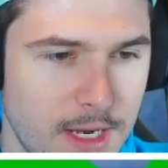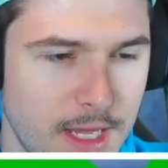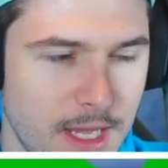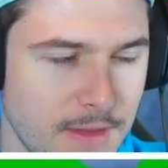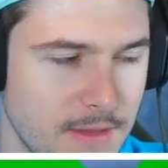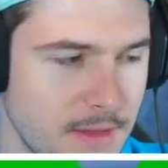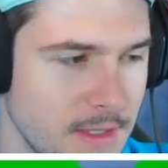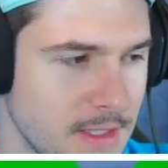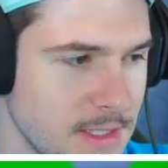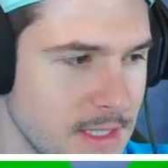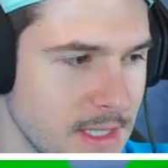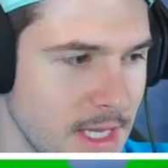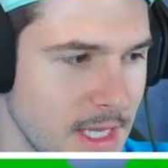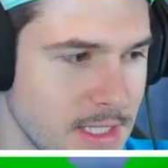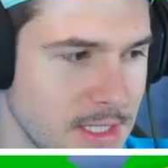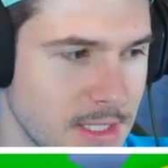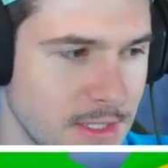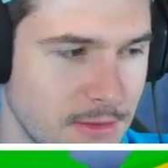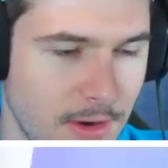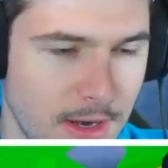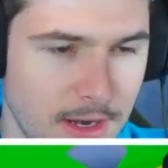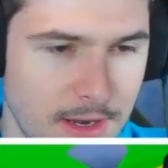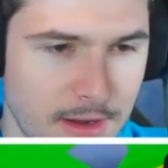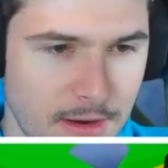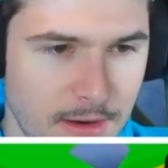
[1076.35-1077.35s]
to get this legend
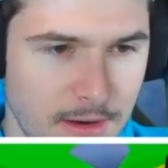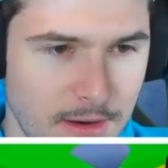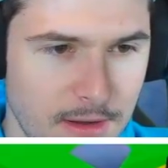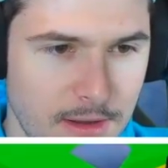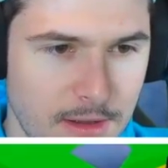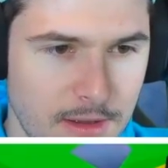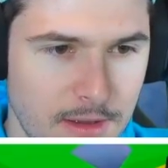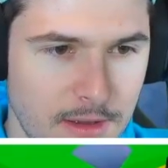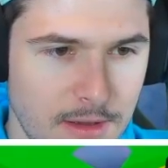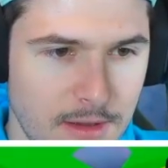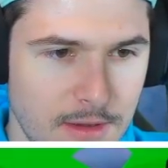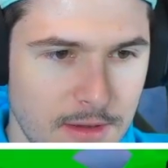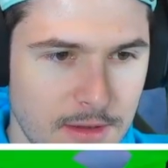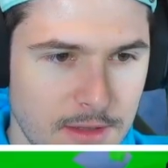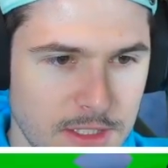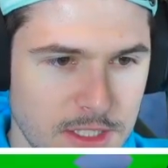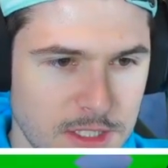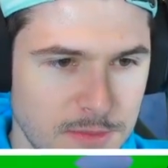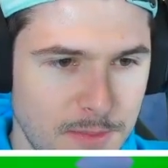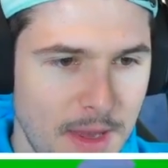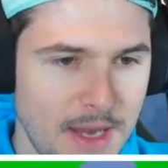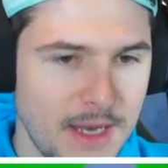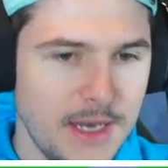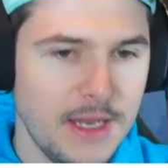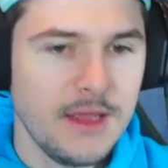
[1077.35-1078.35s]
right here.
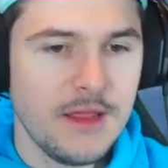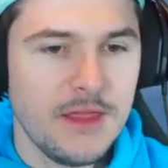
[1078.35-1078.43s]
Spending